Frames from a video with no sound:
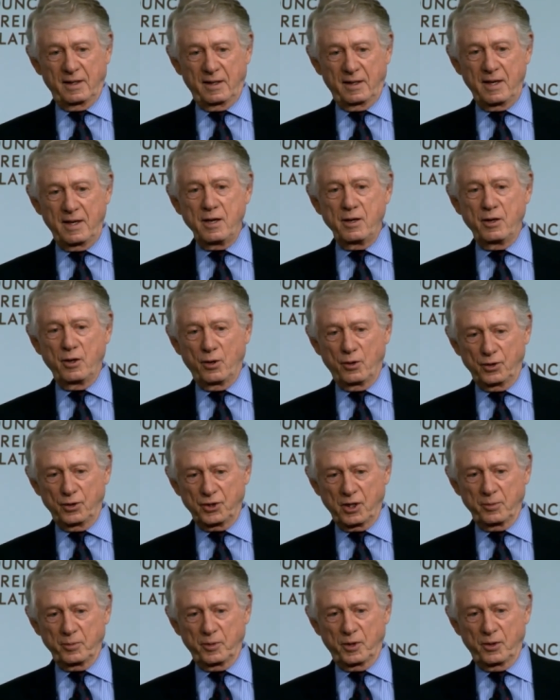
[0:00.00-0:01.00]
He
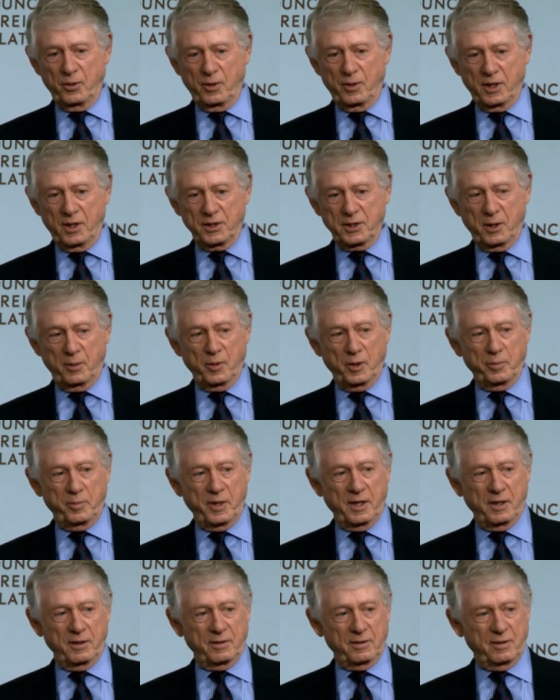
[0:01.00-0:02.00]
knows I'm going to ask him
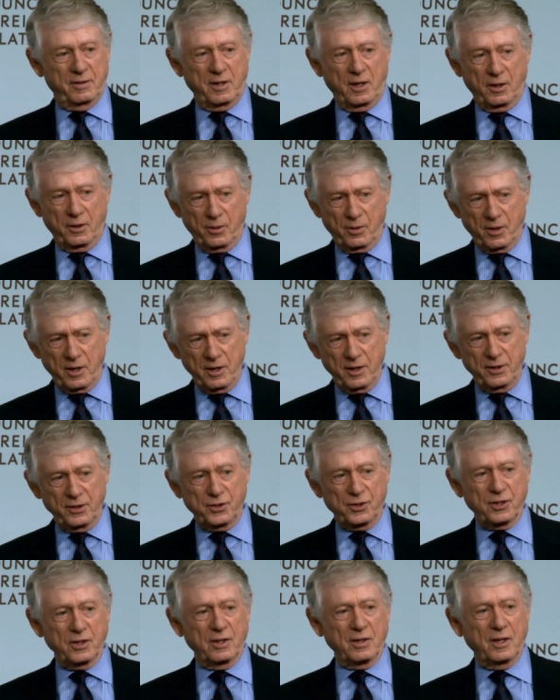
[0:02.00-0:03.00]
about Donna
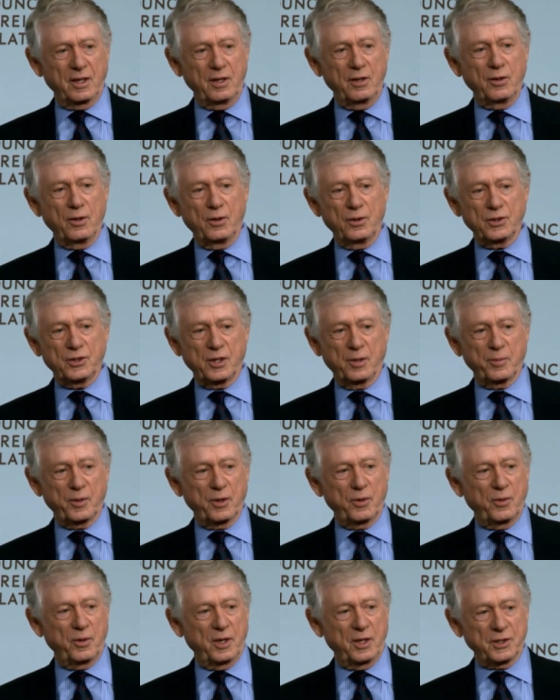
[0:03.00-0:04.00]
Rice, and he knows I'm
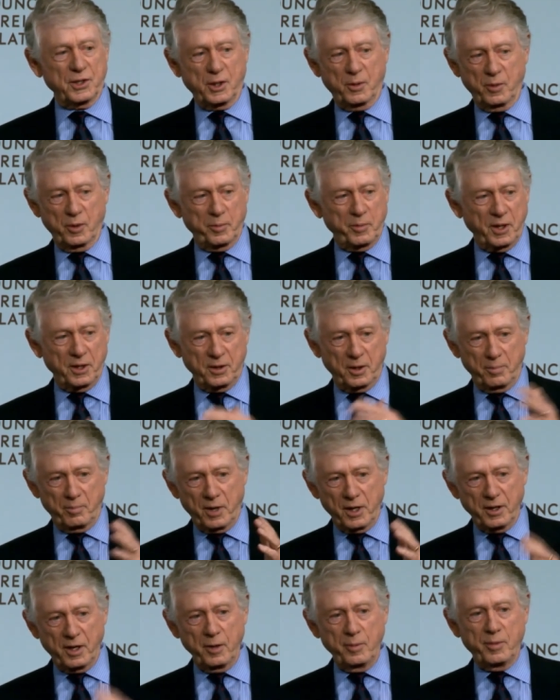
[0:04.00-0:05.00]
going to ask him about the
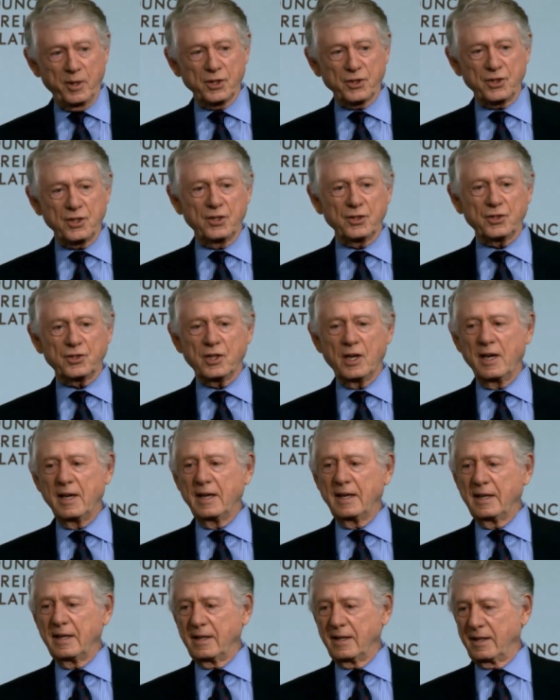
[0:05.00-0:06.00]
monkey business,
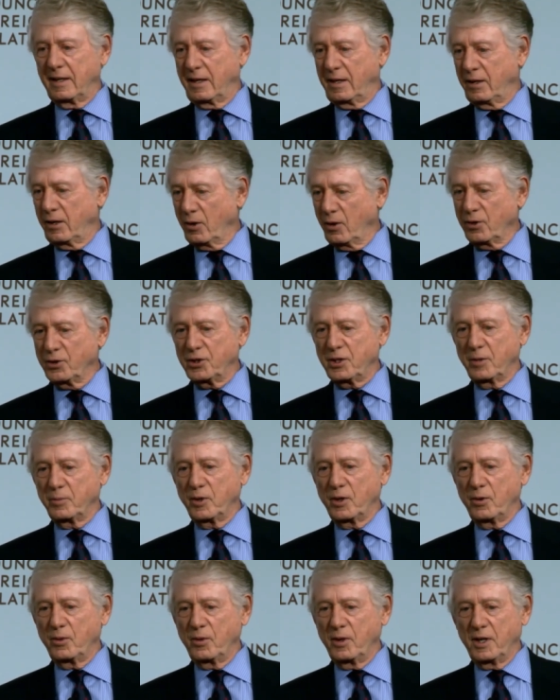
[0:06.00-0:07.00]
and he knows I'm
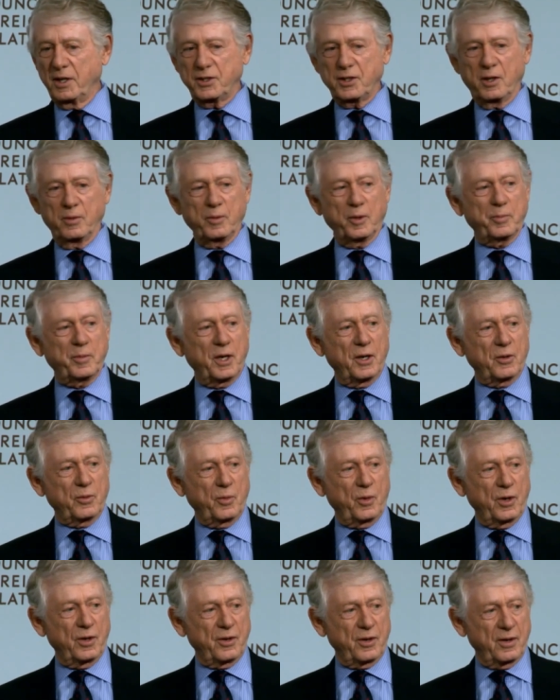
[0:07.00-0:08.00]
going to ask him about
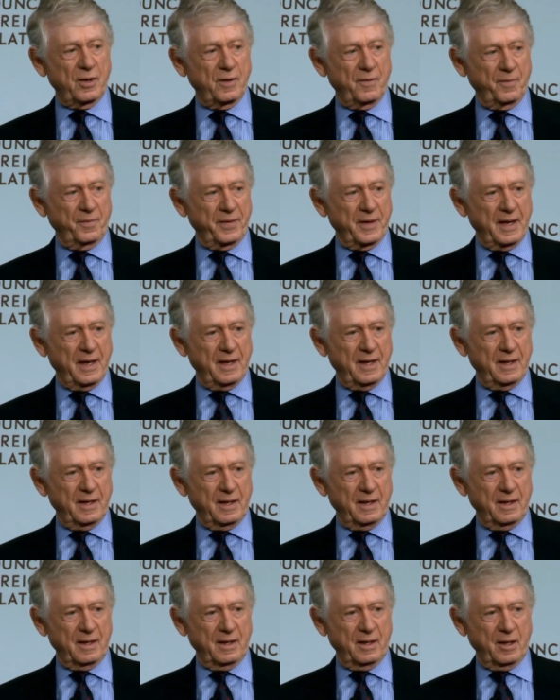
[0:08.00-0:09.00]
whether
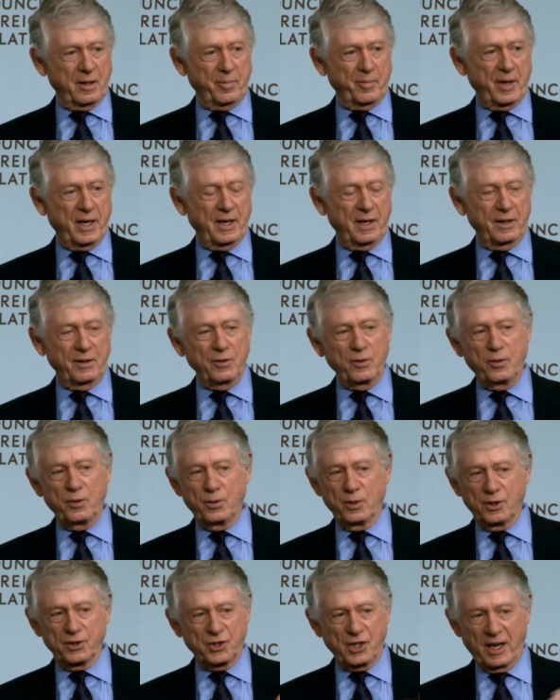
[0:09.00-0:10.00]
uh, a man
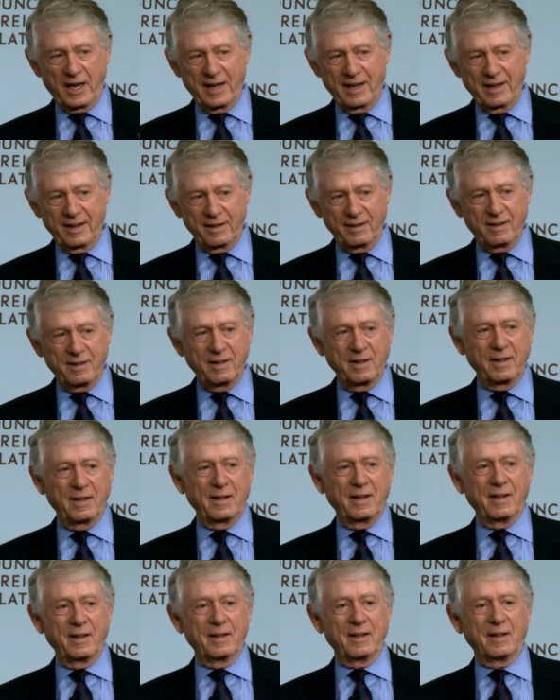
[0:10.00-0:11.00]
who has had,
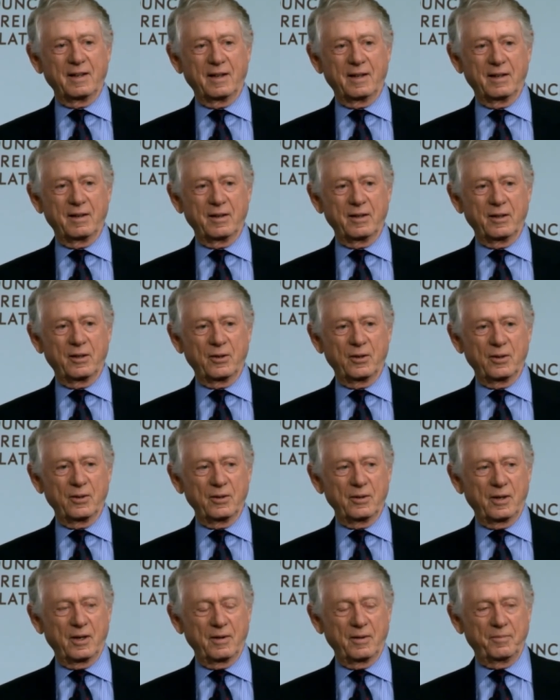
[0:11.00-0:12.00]
uh, you
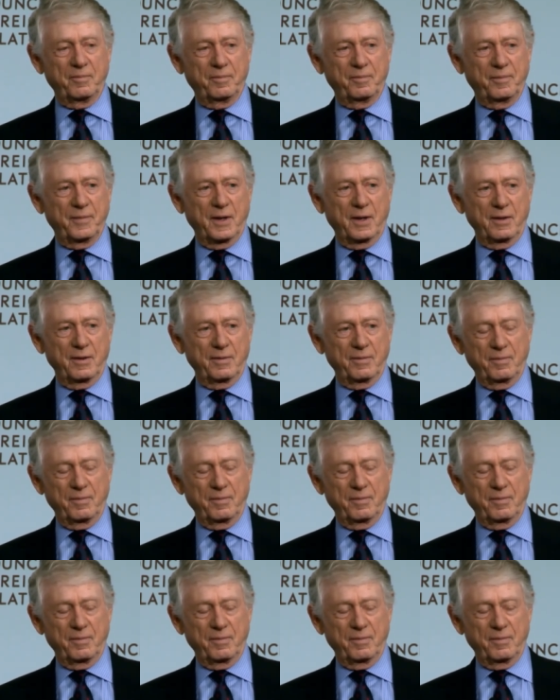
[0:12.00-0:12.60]
know, a, a